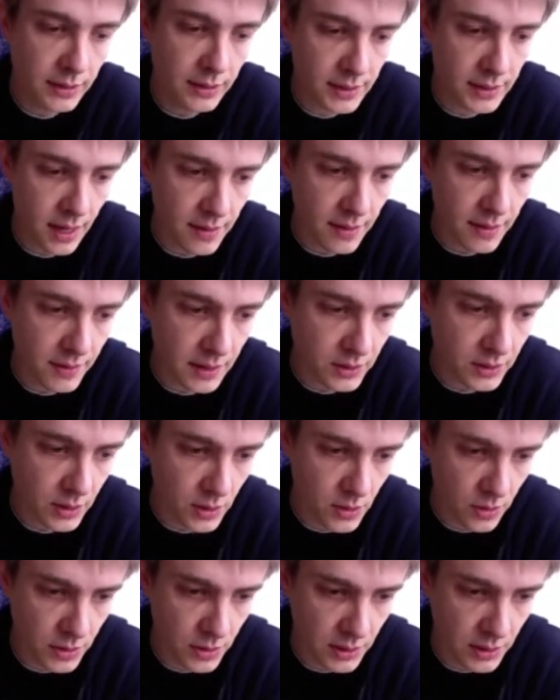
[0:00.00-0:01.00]
say that
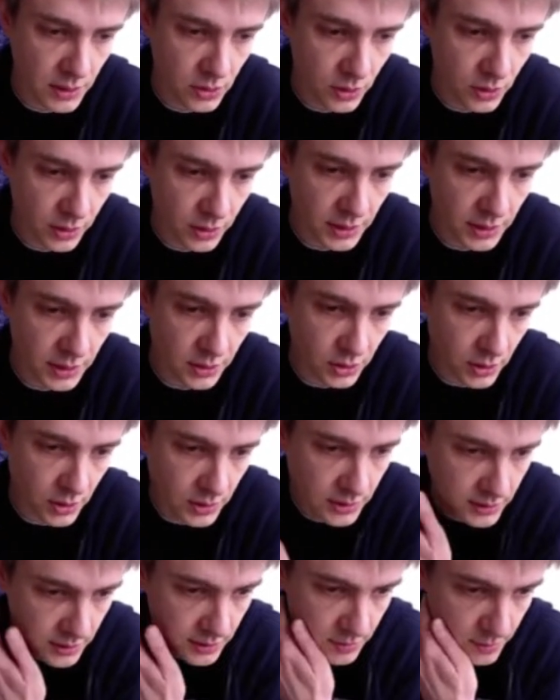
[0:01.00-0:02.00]
your initial condition
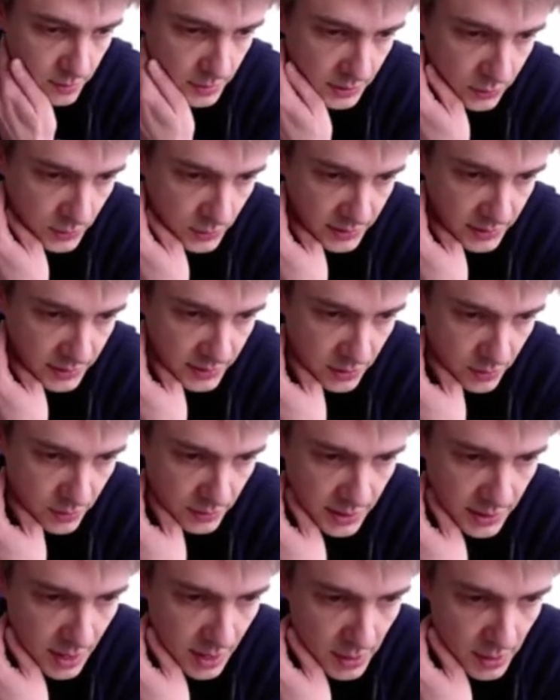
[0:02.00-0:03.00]
is in between 0
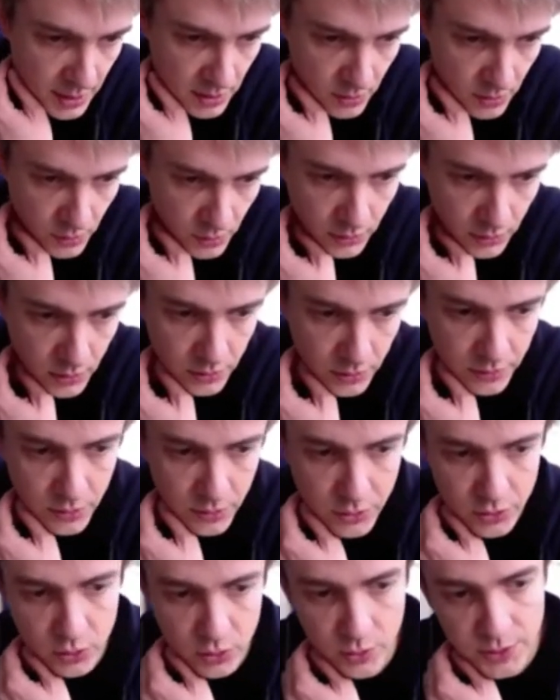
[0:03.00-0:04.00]
and kappa, you will
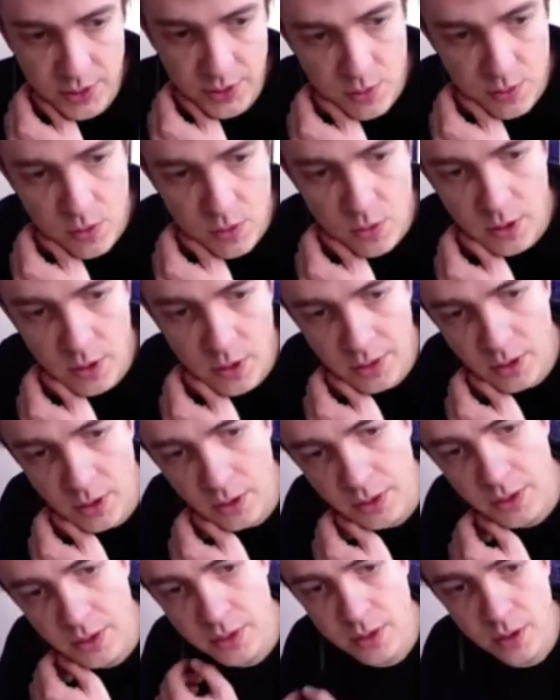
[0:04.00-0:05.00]
converge to 0, and
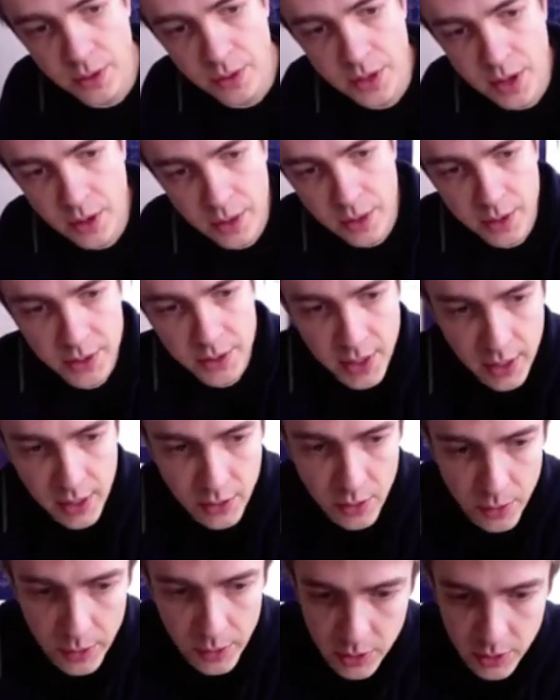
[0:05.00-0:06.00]
on the other side,
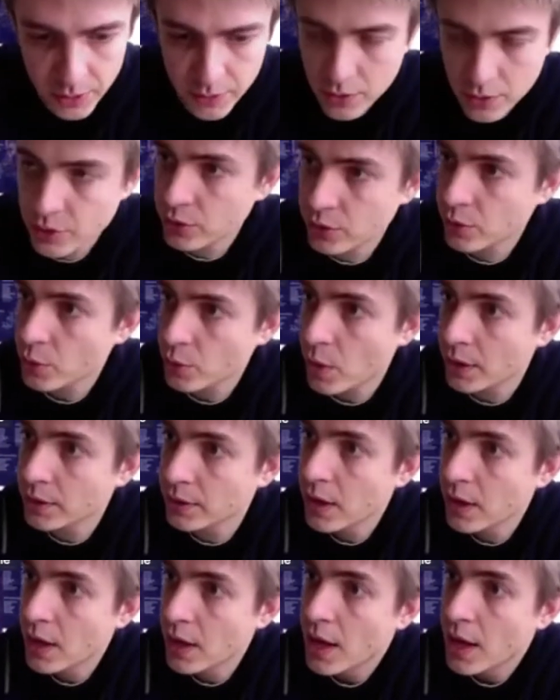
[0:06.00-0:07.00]
you will converge to 1.
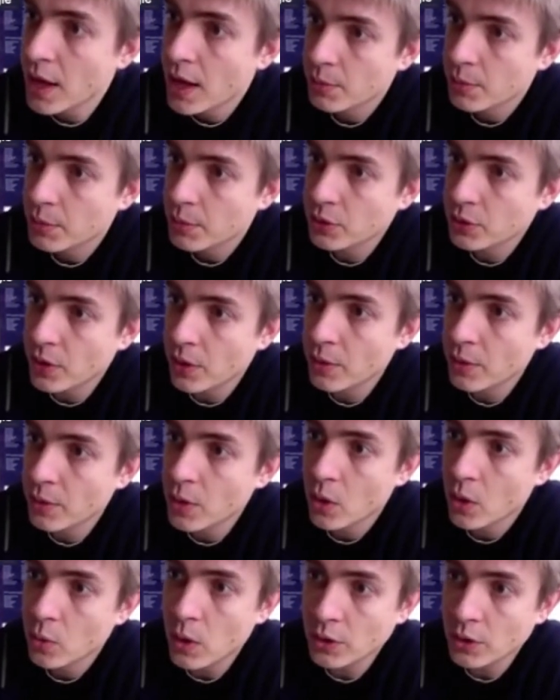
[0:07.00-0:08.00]
But
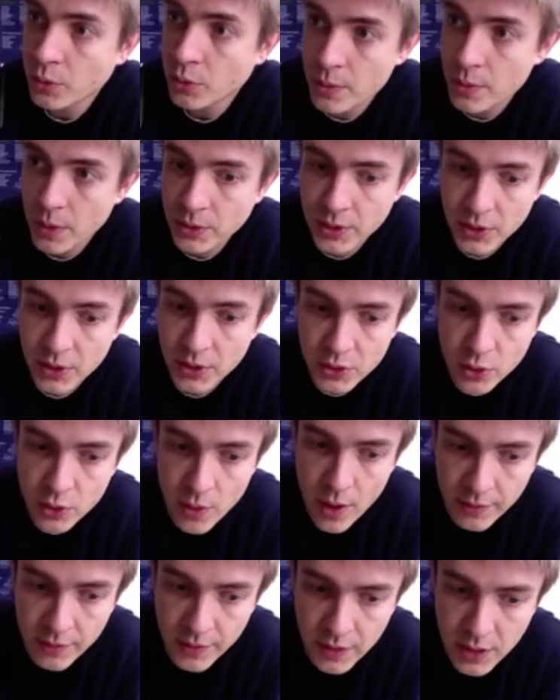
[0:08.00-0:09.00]
what we want is to
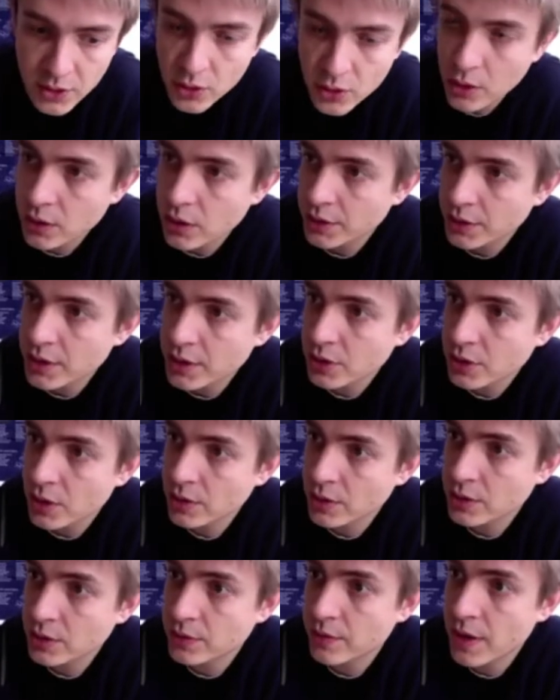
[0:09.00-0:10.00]
have initial
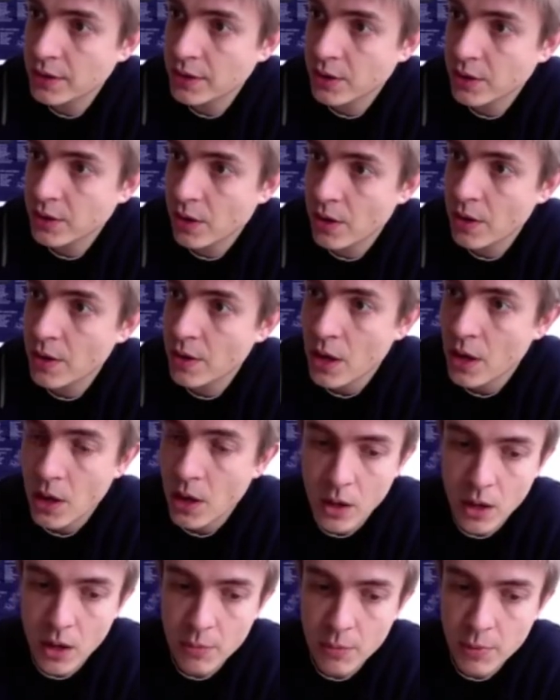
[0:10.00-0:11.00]
conditions that are
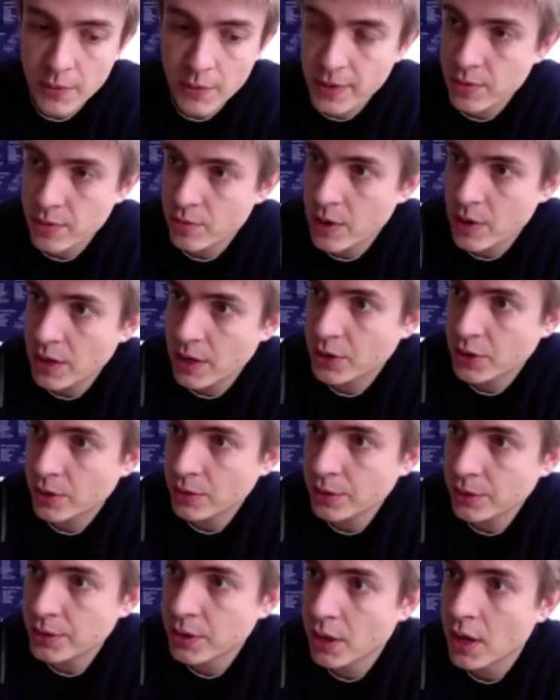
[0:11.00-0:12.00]
above
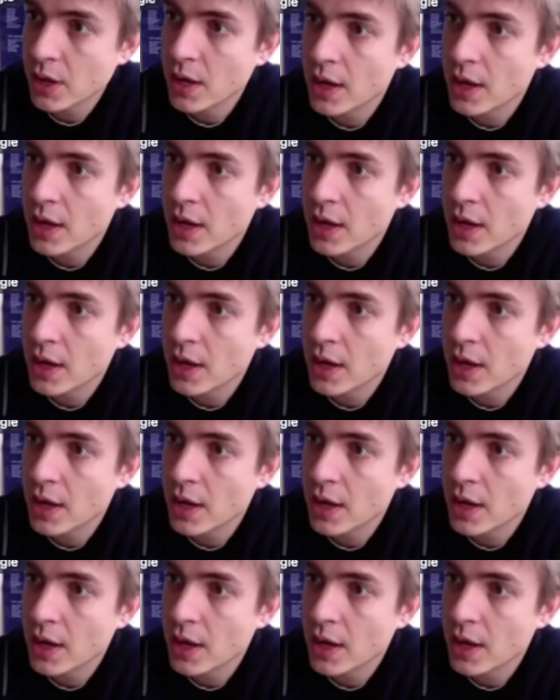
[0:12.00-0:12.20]
threshold.